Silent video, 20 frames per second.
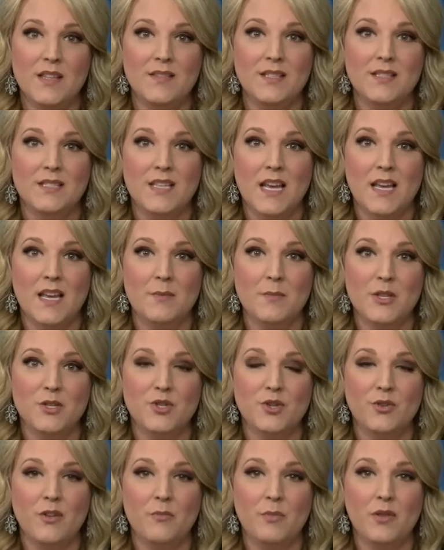The state
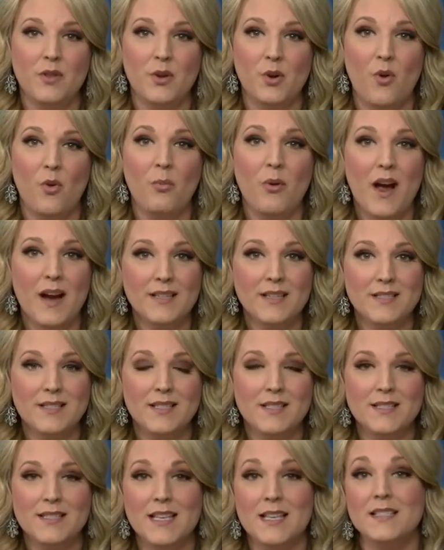commissioner of political
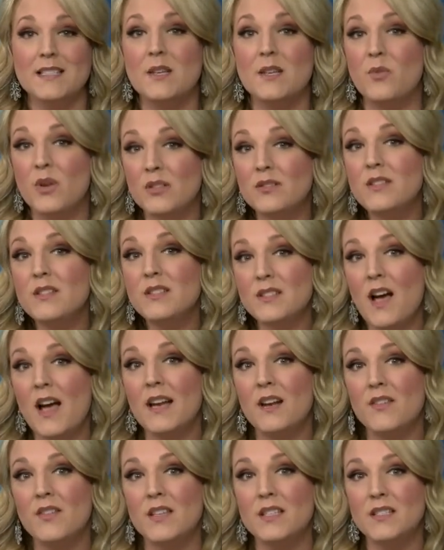practices says he will
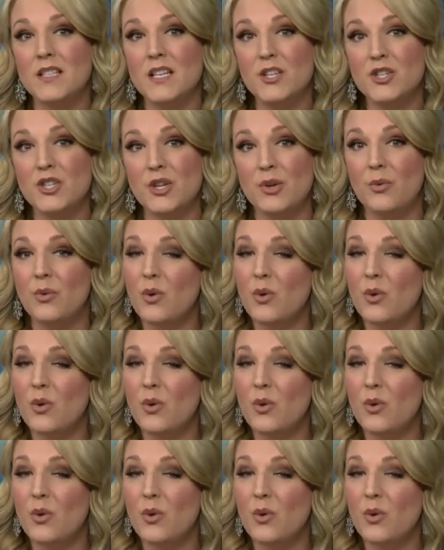decide on this issue